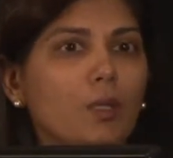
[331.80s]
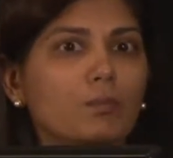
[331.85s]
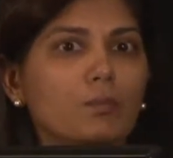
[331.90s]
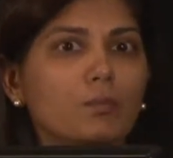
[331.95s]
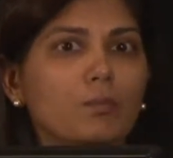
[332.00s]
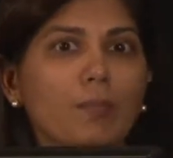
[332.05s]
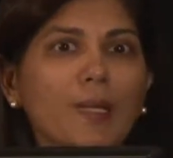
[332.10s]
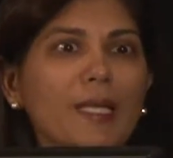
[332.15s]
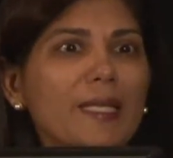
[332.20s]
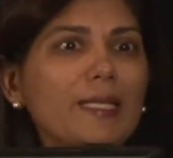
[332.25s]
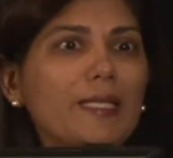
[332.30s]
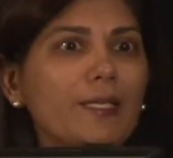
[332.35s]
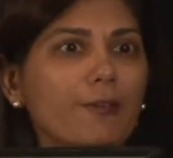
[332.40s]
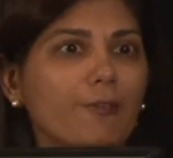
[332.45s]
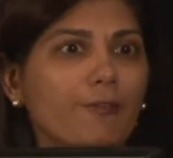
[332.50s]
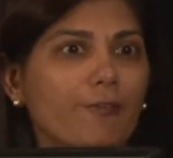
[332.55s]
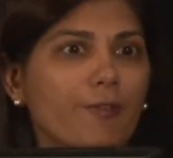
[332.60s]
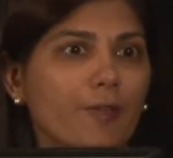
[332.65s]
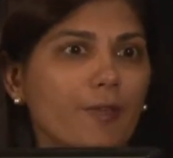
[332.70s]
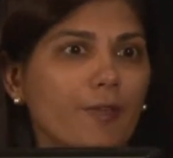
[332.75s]

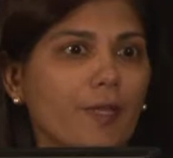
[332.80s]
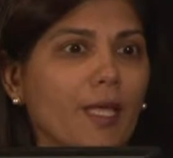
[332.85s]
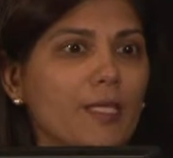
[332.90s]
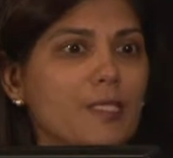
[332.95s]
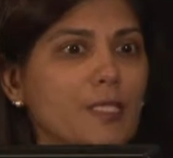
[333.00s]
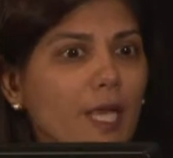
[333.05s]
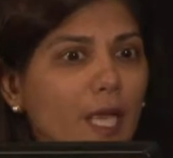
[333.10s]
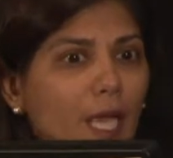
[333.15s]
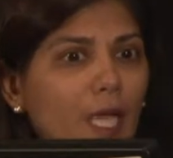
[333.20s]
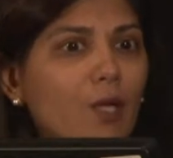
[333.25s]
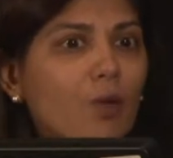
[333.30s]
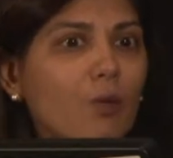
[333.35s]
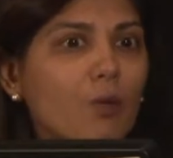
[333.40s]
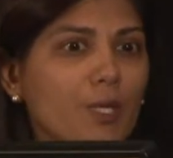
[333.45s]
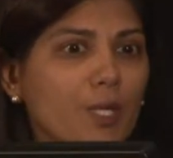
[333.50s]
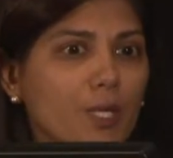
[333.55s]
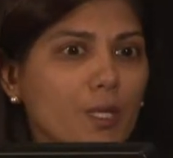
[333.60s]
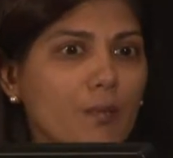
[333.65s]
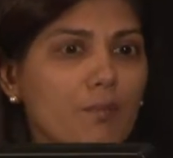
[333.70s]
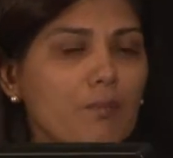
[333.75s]
belief that
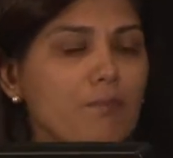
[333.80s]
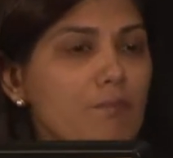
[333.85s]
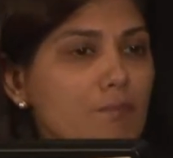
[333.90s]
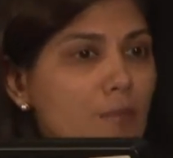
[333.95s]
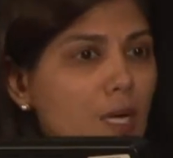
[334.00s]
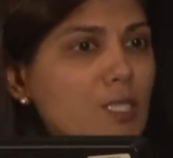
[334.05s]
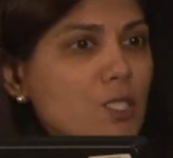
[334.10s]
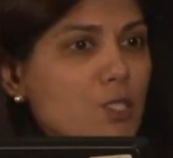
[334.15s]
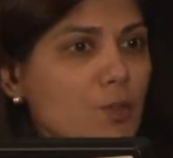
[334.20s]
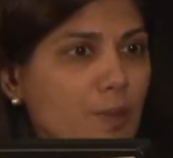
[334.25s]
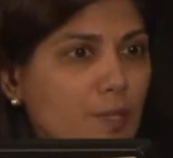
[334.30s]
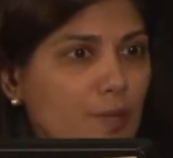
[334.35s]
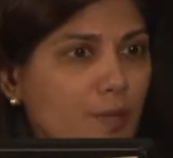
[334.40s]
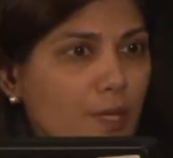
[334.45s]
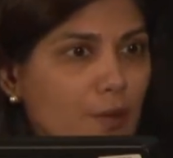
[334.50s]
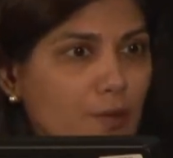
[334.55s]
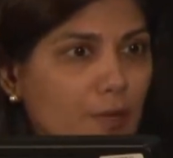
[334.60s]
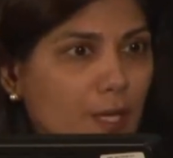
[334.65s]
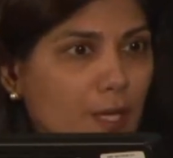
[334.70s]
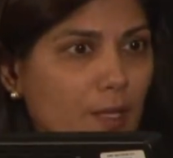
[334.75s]
equity must be
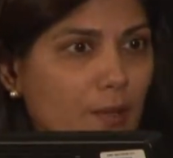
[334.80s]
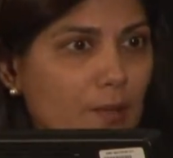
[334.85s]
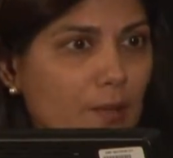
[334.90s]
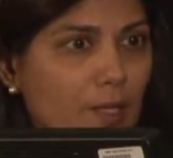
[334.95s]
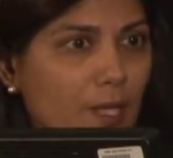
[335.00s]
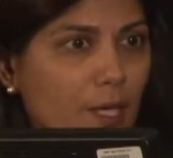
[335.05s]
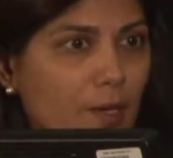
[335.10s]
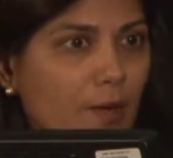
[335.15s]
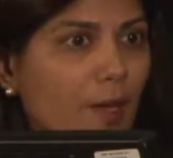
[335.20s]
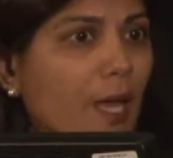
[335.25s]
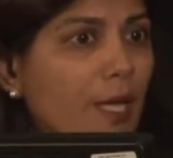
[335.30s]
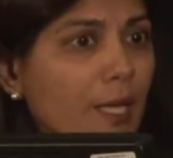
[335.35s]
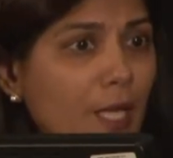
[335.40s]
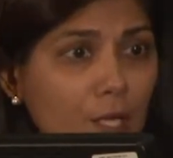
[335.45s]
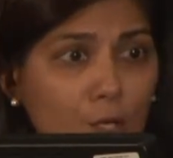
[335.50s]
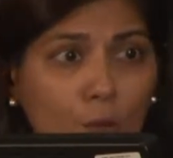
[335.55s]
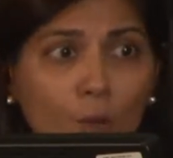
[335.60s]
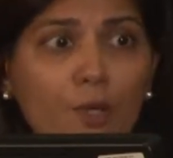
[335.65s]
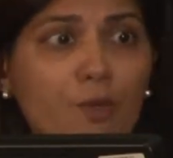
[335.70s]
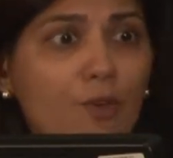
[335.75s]
there in healthcare. And I
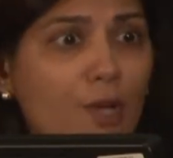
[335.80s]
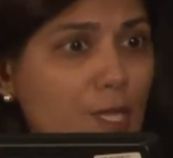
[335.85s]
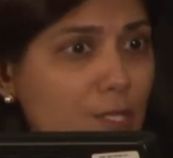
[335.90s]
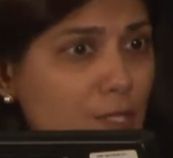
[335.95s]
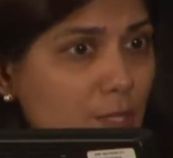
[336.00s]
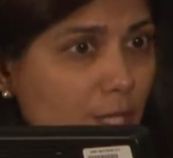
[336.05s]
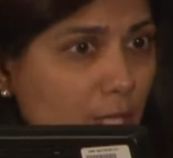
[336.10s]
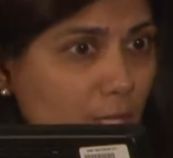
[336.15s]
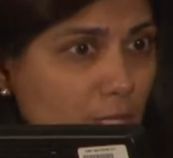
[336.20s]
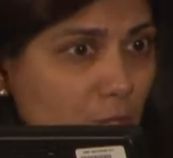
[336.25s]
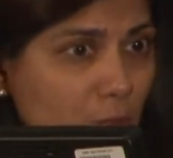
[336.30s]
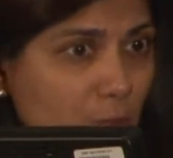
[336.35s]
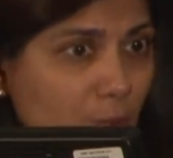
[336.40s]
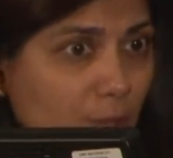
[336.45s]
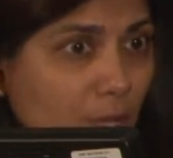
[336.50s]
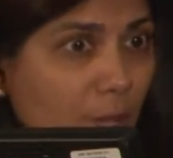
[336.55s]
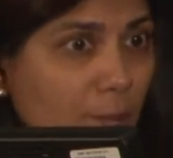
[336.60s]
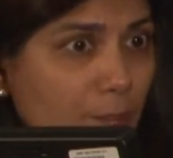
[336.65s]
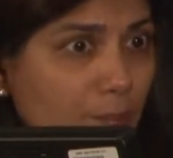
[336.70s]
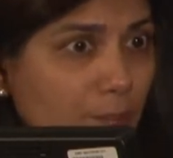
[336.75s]
know it resonates
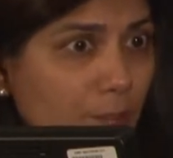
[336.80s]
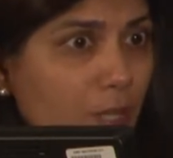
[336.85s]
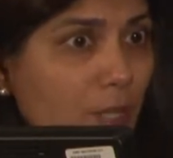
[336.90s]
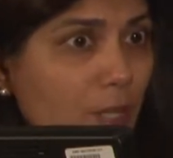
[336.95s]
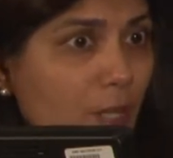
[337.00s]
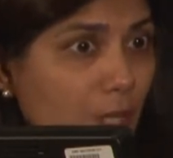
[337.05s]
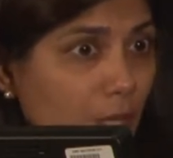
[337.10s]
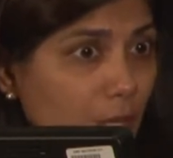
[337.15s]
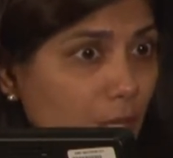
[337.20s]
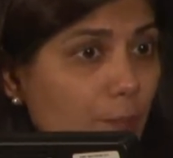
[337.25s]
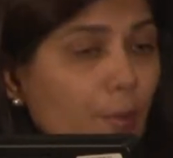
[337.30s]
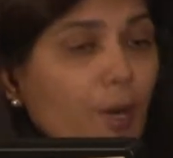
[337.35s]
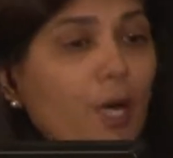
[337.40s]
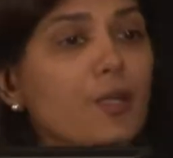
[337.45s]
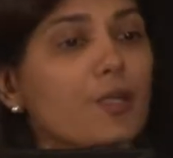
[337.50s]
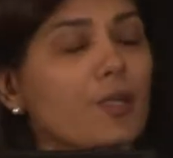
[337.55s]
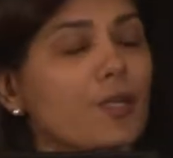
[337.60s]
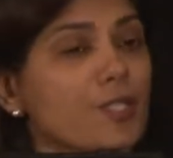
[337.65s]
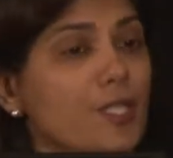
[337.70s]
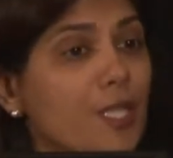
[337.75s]
with our
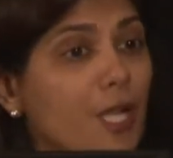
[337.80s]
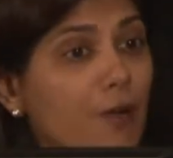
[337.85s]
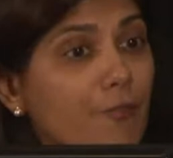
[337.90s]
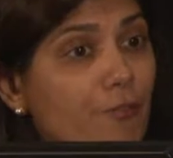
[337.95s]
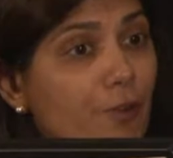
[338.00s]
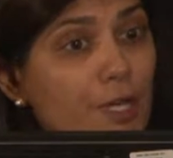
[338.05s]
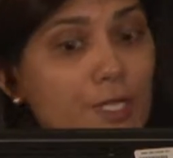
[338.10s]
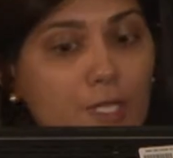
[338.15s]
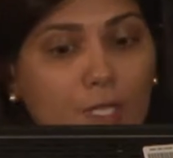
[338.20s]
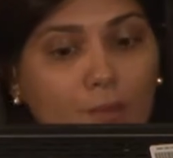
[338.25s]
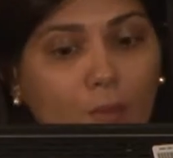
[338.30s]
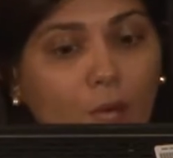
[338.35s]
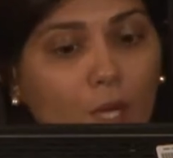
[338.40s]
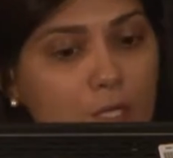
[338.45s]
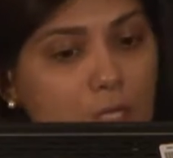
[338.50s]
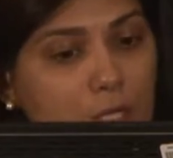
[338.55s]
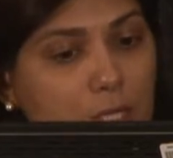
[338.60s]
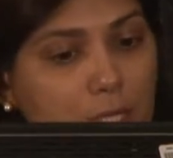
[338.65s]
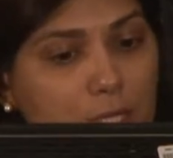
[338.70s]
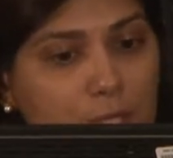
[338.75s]
partners and our friends in
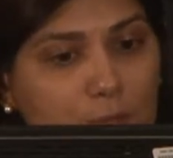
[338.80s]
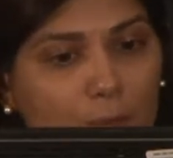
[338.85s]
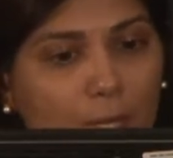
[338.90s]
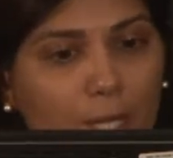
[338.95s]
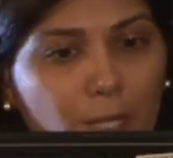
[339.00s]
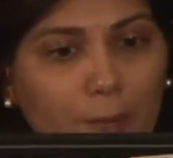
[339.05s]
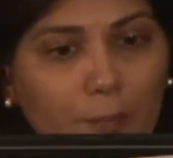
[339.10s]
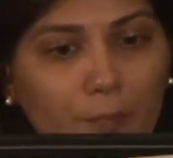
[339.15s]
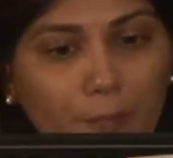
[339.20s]
Boston as well.